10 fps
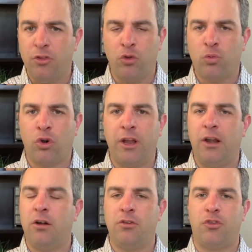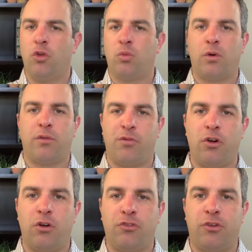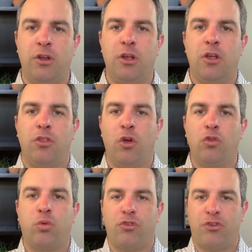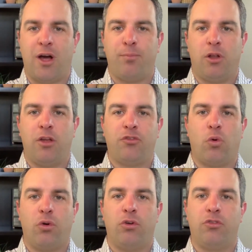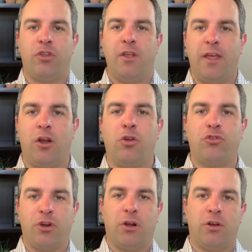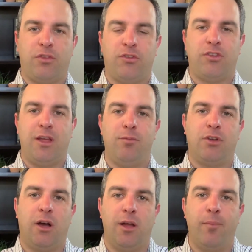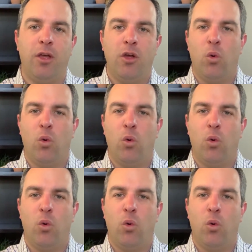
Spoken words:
Those weren't errors. Those weren't reversed. Those were stop loss orders that all triggered at the same time.